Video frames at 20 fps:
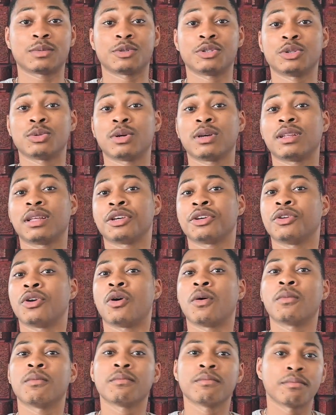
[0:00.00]
We're doing like, you
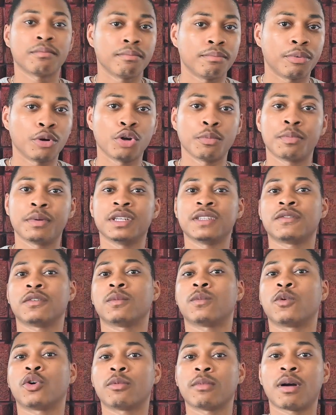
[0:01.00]
know, burpees for
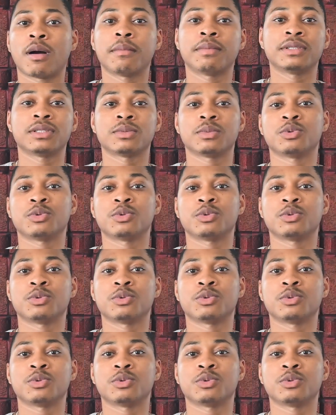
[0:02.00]
warm-ups.